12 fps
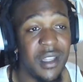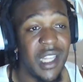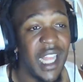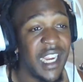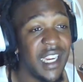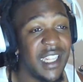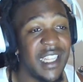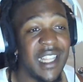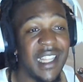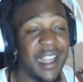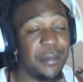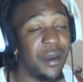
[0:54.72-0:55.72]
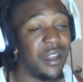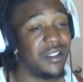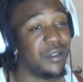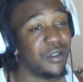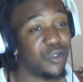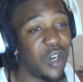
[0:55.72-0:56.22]
like, hit that like button,
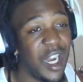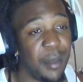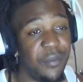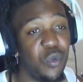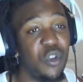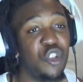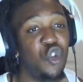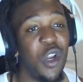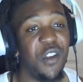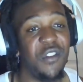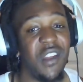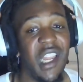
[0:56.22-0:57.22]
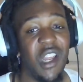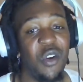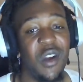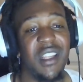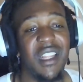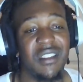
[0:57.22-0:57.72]
subscribe if you enjoyed the
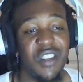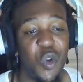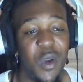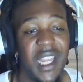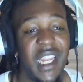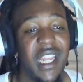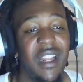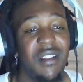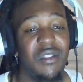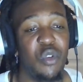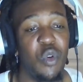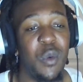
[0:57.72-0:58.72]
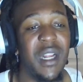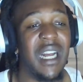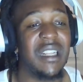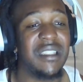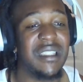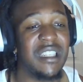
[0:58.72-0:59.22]
video, and let's go ahead and get into it. We
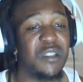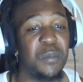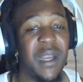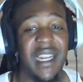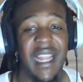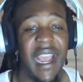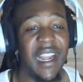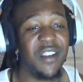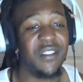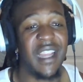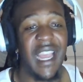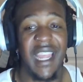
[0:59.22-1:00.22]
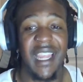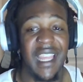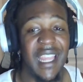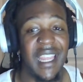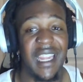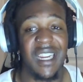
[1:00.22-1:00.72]
got Suspect at the game,
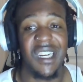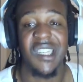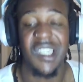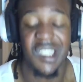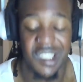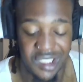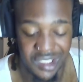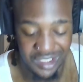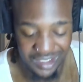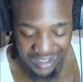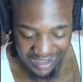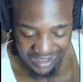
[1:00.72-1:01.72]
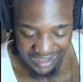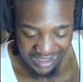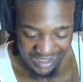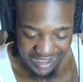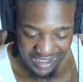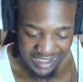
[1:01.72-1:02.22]
King Kong.
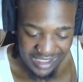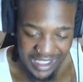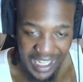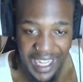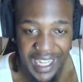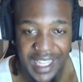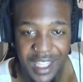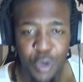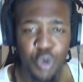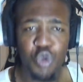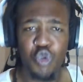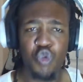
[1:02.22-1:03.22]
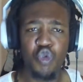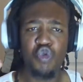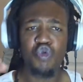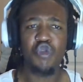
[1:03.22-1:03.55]
Thank you,